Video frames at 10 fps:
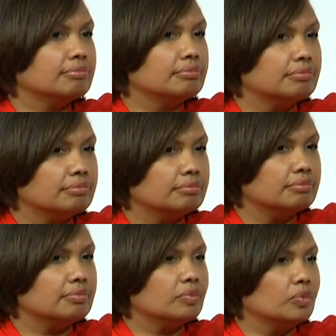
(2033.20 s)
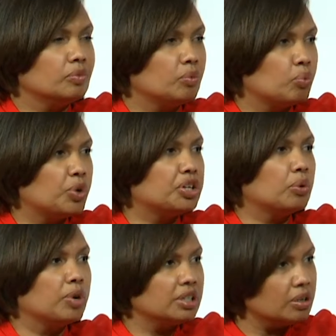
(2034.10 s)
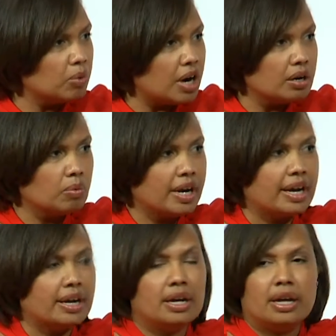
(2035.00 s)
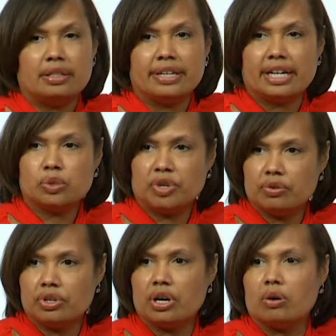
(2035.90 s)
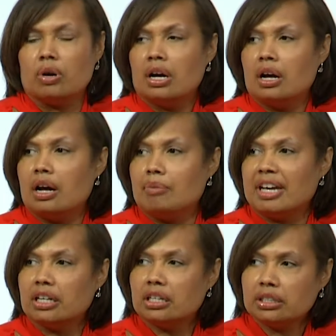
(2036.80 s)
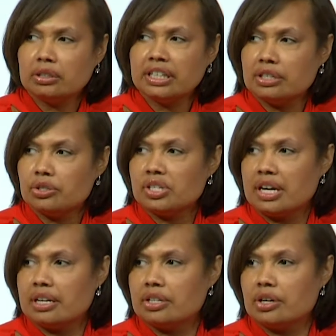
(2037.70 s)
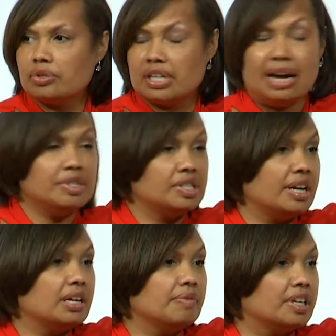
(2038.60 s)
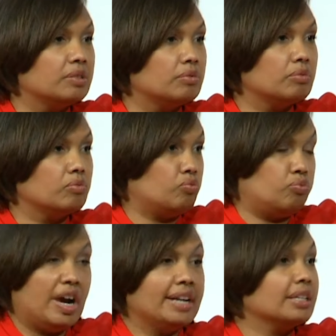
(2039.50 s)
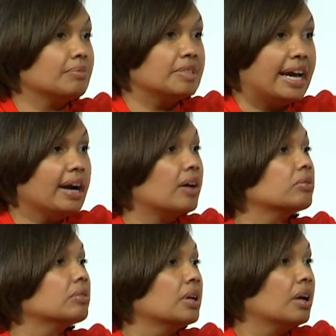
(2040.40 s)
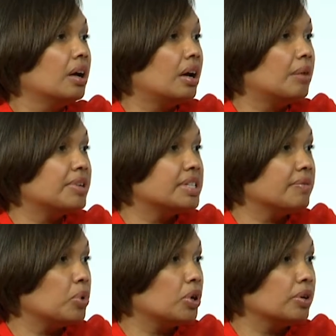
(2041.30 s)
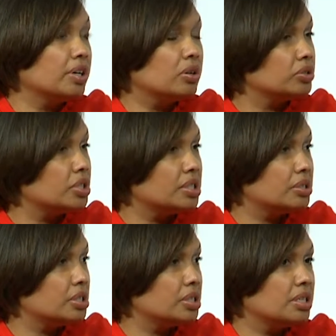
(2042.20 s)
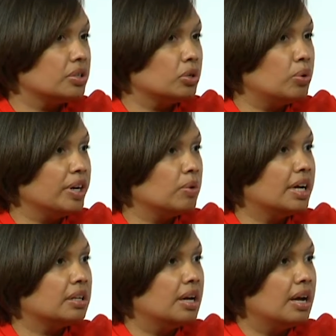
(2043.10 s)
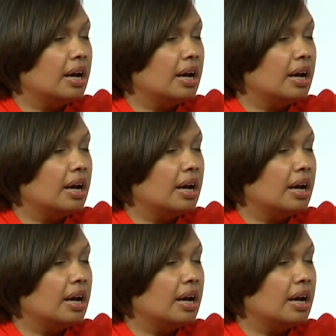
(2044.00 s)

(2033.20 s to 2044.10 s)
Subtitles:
Mm-hmm. When you're willing to walk away, that's when you know. And clearly understanding those, and I would say even writing them down is even more critical. Just another quick one.